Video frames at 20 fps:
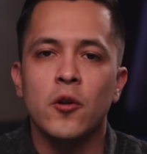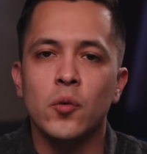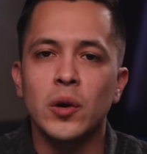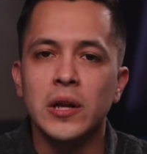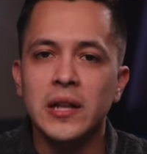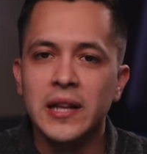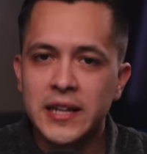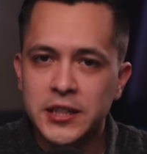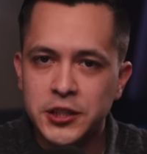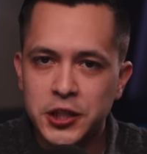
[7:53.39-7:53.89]

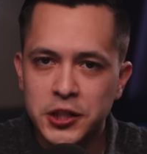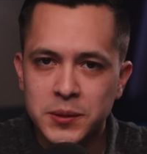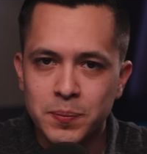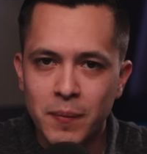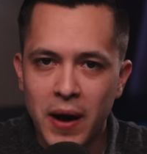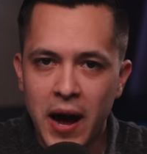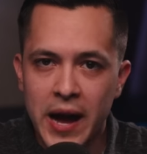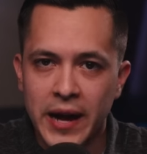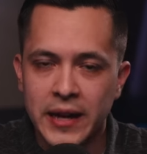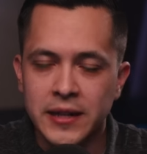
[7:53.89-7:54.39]
Religious
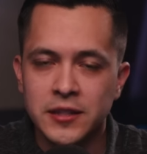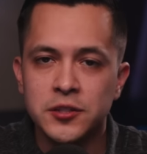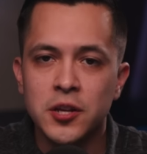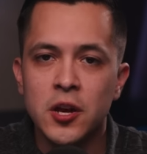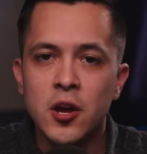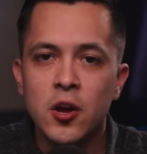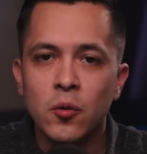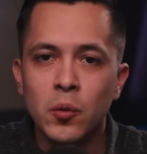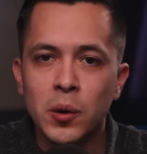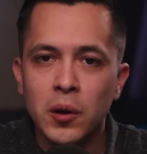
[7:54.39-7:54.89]
minds
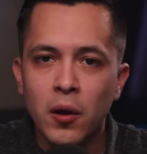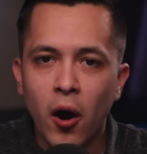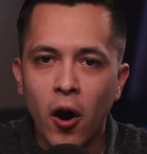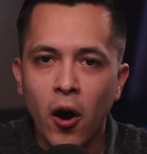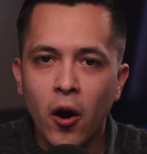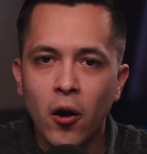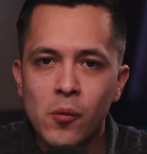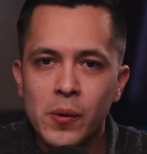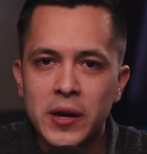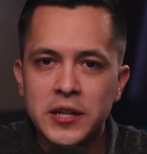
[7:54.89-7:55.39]
will
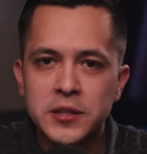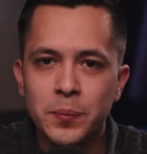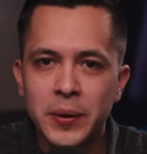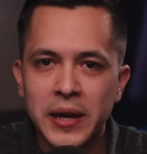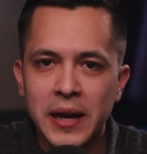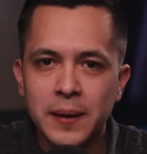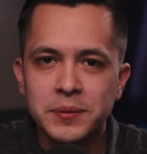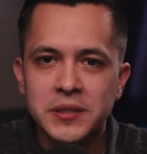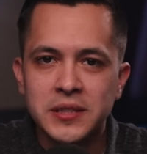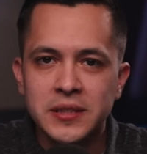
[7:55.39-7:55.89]
always
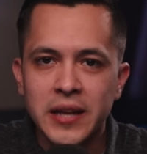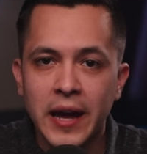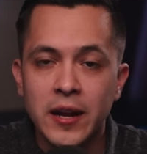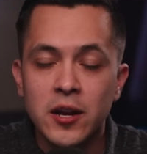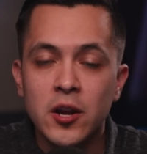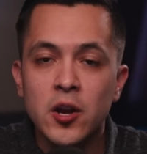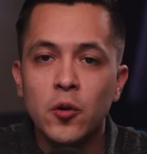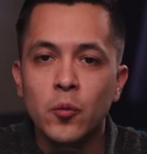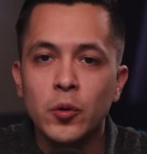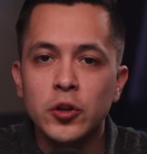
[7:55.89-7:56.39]
be
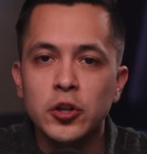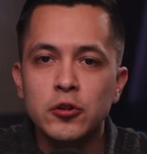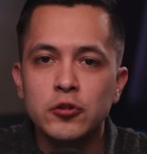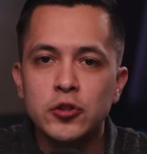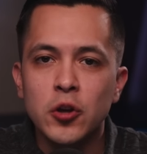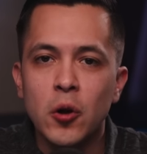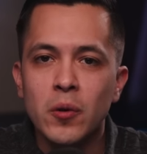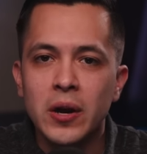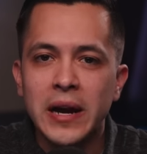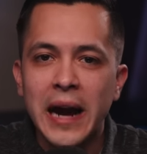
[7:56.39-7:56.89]
upset when you
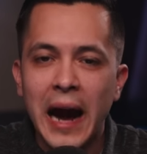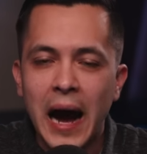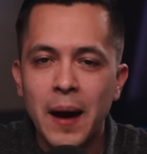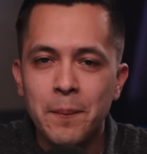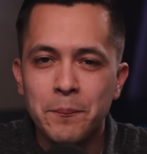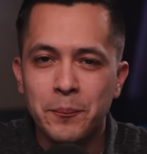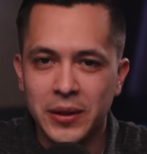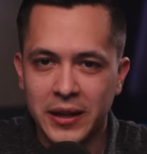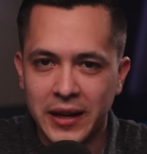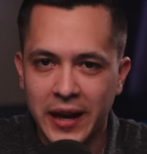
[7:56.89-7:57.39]
don't
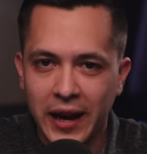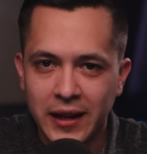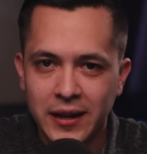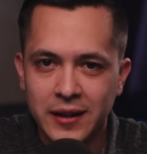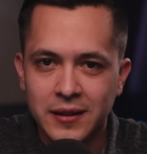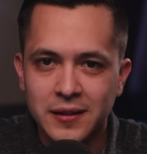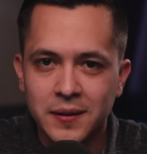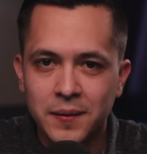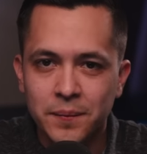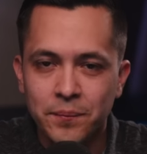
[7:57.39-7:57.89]
complicate
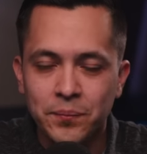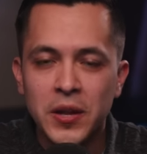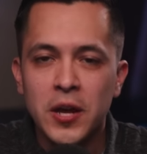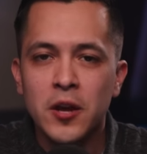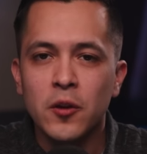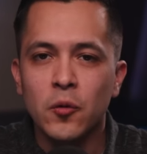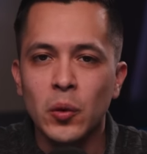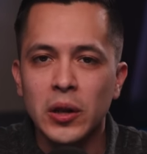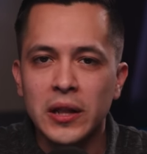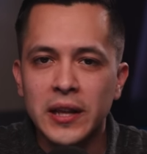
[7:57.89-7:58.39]
it.
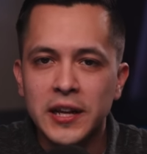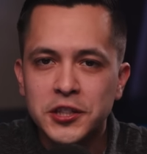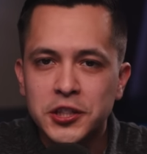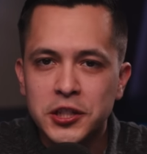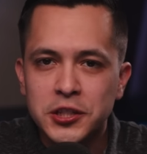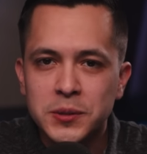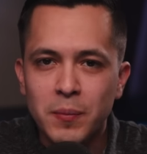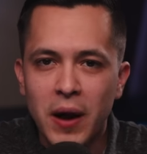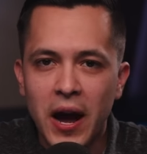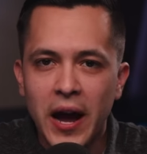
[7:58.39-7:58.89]

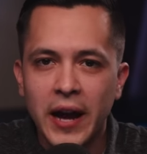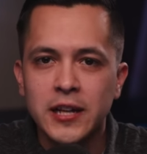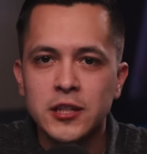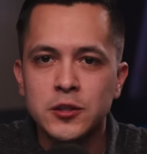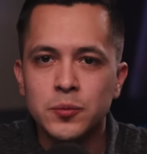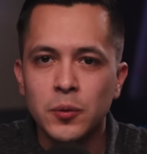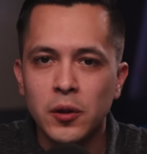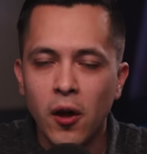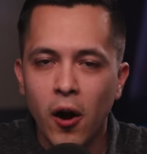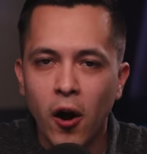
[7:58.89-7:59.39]
Religious
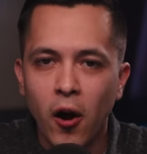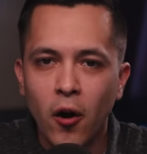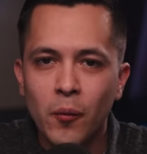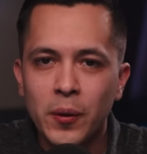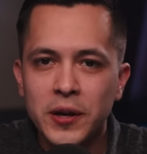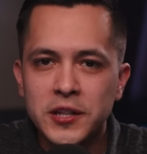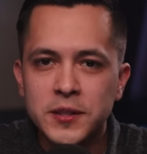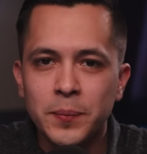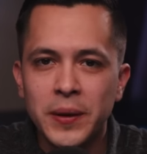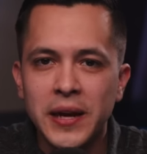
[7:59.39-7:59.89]
minds will
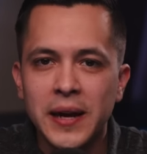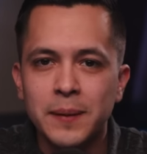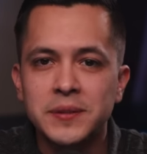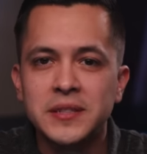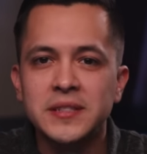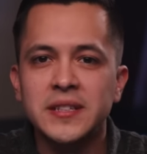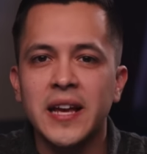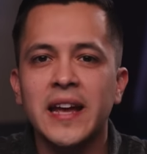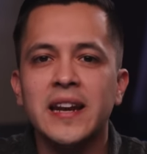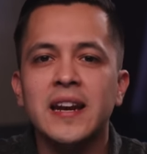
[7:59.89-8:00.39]
always be
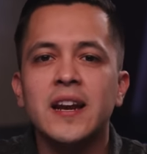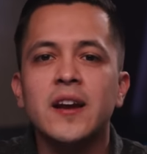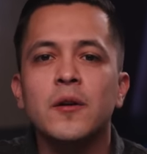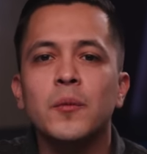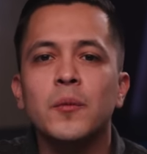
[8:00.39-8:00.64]
upset